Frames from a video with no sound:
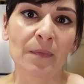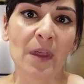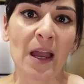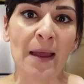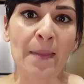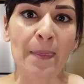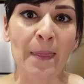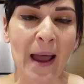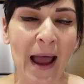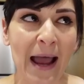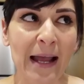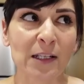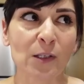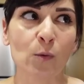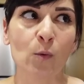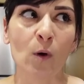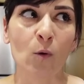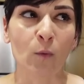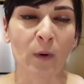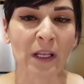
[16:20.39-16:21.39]
And that's
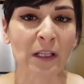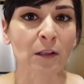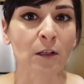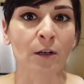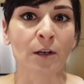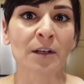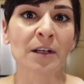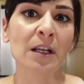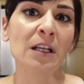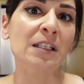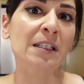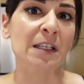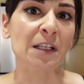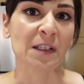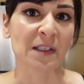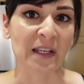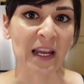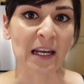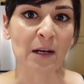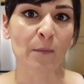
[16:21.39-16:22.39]
what we learned
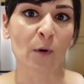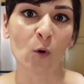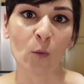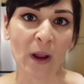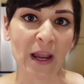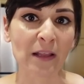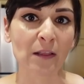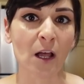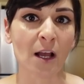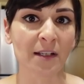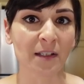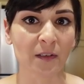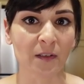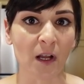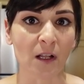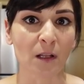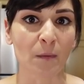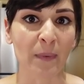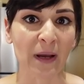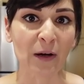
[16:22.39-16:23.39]
sustainable weight loss is
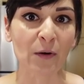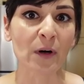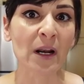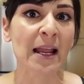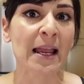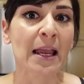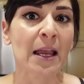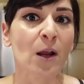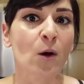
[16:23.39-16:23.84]
all about.